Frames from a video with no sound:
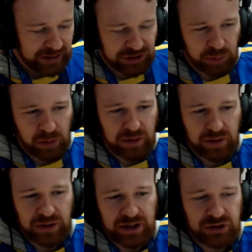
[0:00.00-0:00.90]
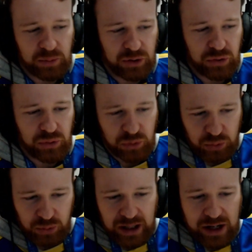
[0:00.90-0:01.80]
one of the things when you
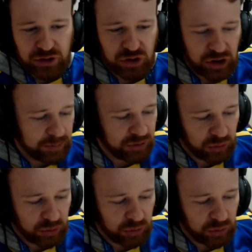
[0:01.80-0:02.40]
do large chips